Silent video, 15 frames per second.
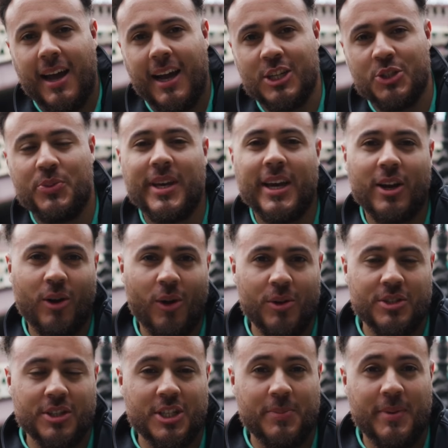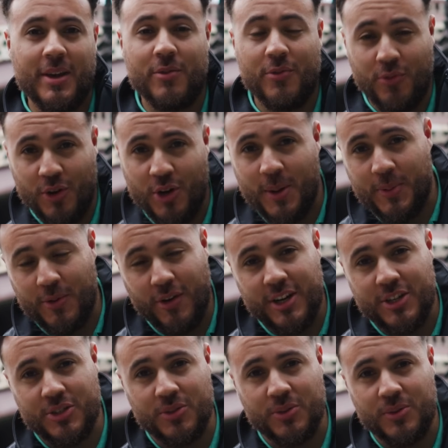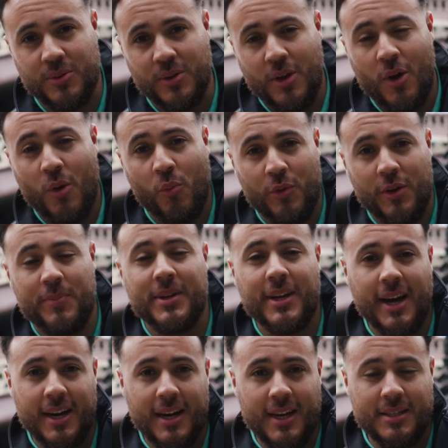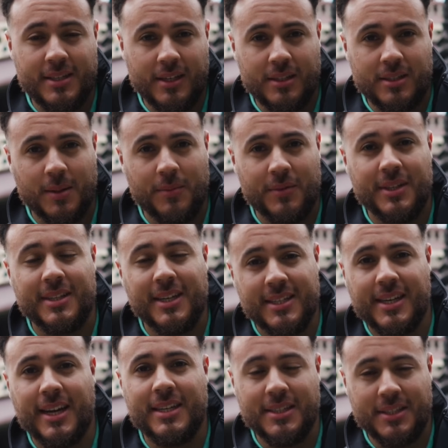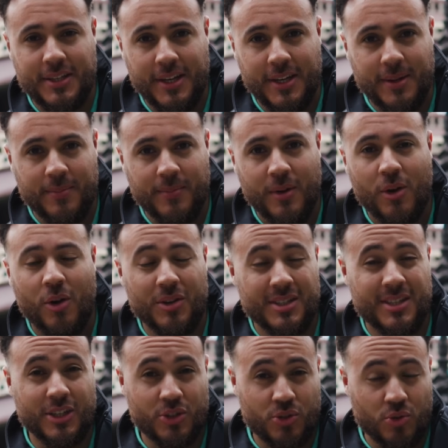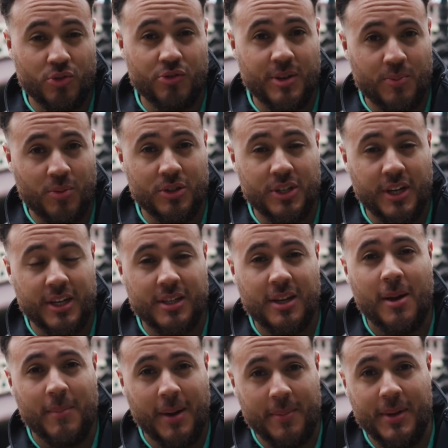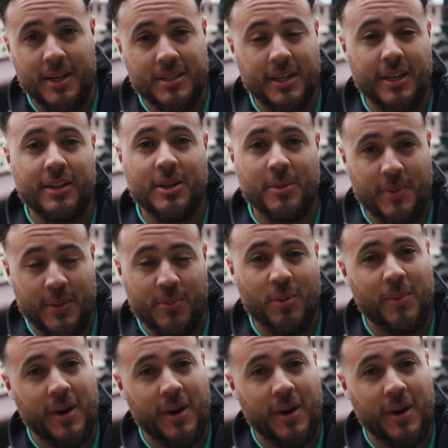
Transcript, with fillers: As we get closer to being fully operational, we've been highlighting some of the dedicated team on this extraordinary project by meeting the people